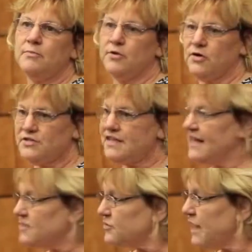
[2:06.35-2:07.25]
But Bernhard
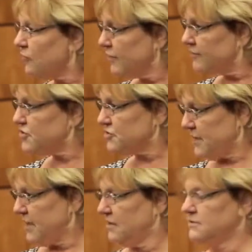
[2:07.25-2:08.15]
said, let's go down River
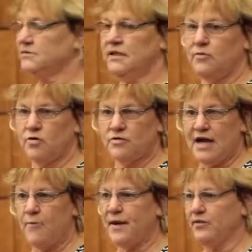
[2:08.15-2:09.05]
Street Hill, and we'll
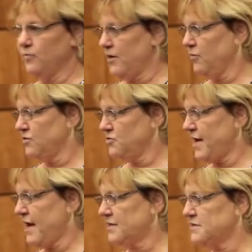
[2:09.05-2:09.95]
go down by the railroad
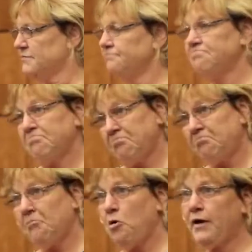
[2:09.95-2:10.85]
tracks.
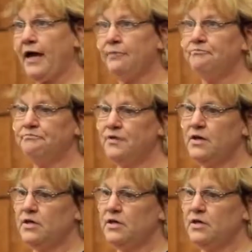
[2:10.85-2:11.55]
Okay.